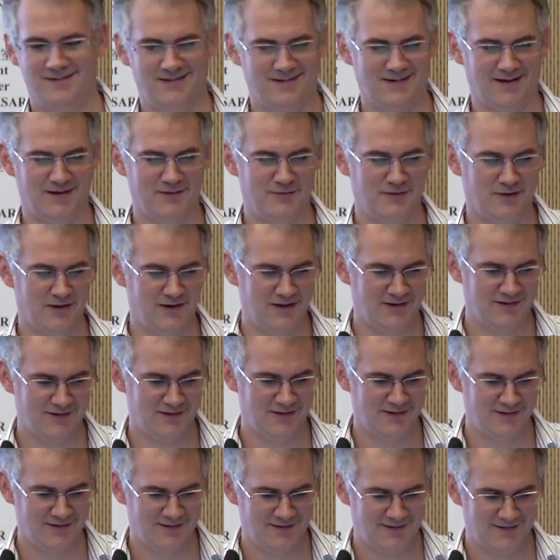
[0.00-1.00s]
kind of funny, isn't
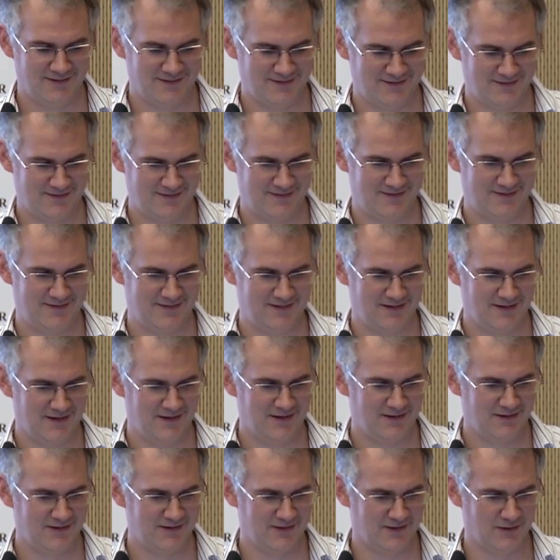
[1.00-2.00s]
it?
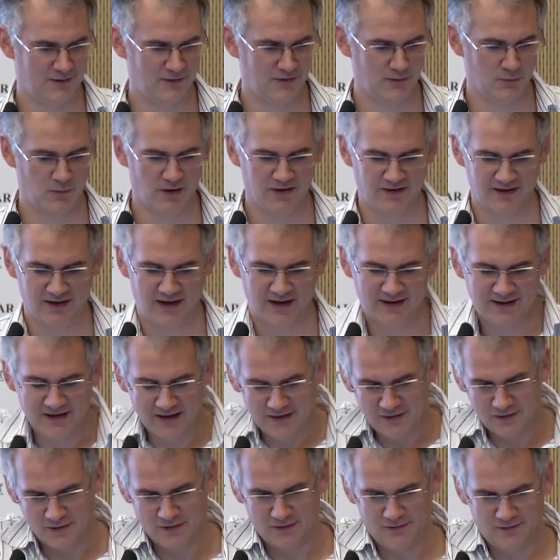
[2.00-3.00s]
So the one thing I
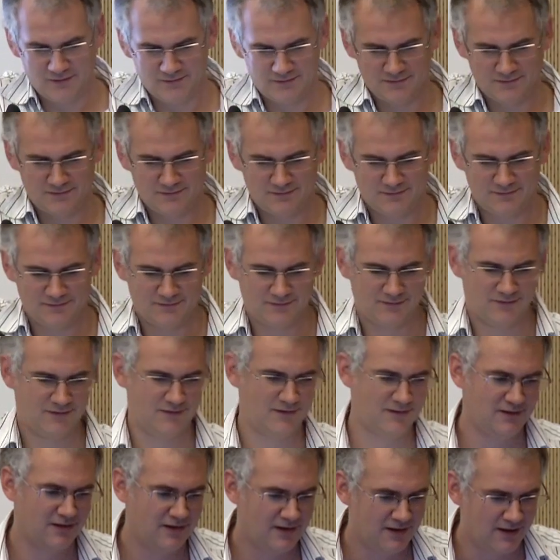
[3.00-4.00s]
can do,
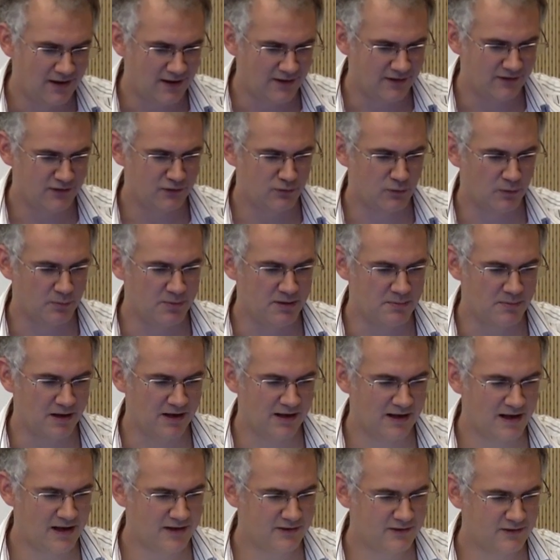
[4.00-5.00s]
will be my
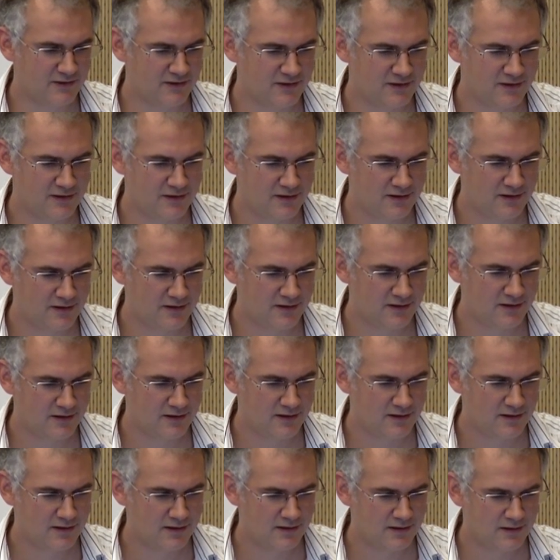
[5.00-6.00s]
last
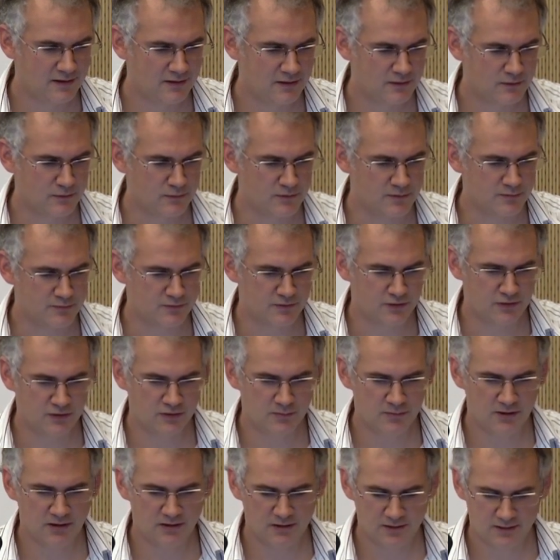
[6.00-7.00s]

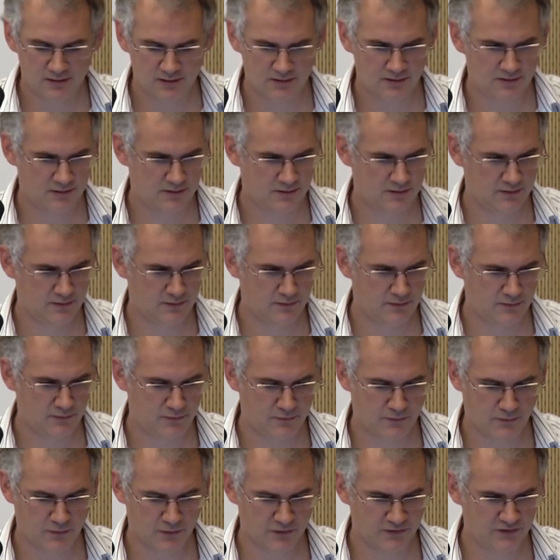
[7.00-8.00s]
reprobe,
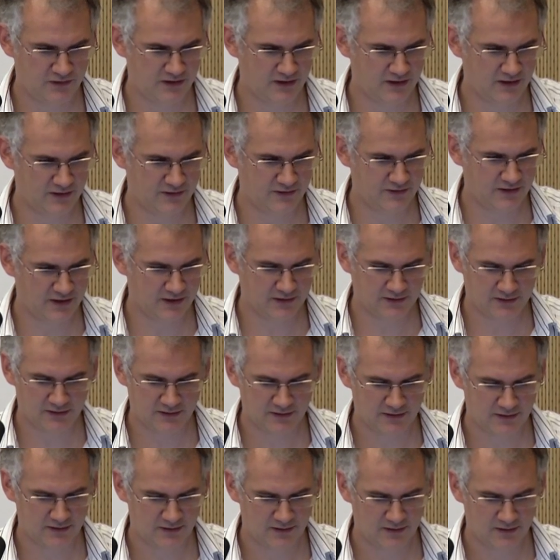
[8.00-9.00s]
force DNSSEC
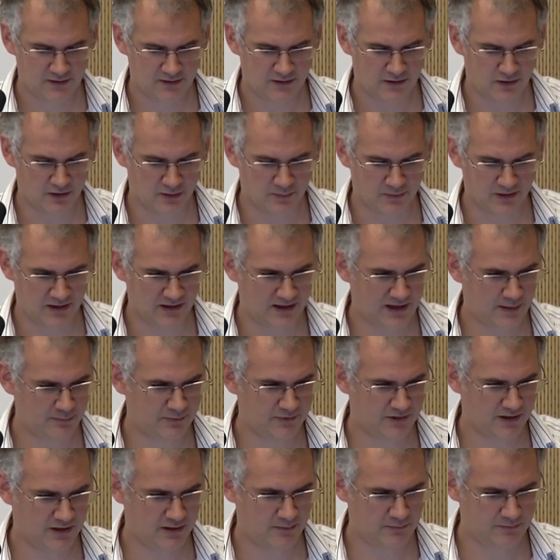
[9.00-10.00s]
on my
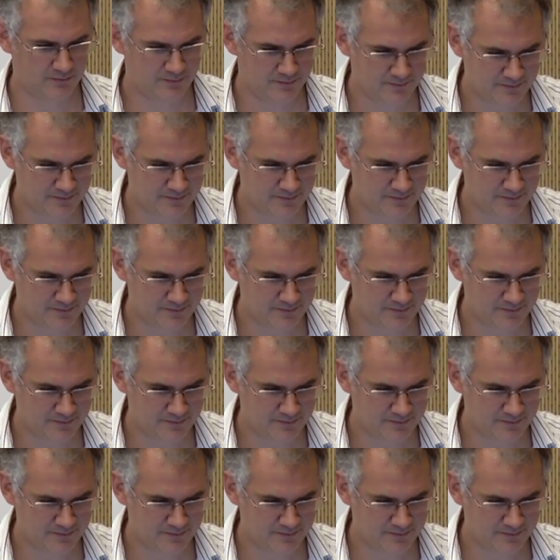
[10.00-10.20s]
laptop.